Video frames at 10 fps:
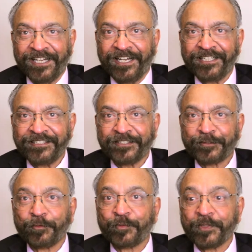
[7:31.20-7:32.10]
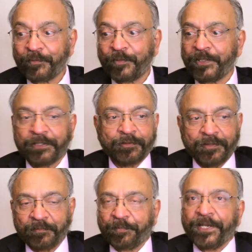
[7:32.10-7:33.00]
And so we, we,
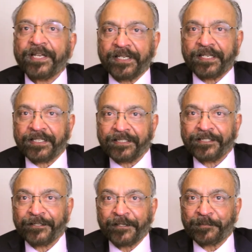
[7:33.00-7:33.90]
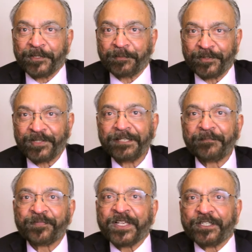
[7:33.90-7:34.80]
couldn't pay any people, right?
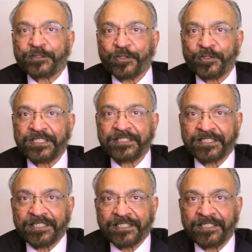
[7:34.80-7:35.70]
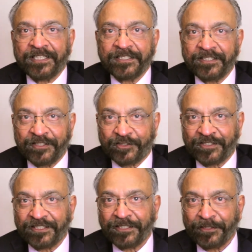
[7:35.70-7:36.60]
So these ladies,
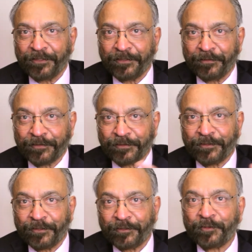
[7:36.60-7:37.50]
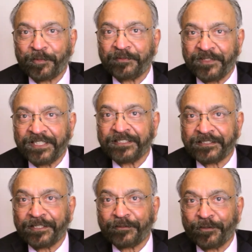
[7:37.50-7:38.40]
you know, there was a group of
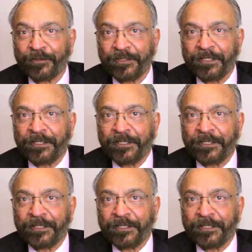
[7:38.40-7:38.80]
ladies I told,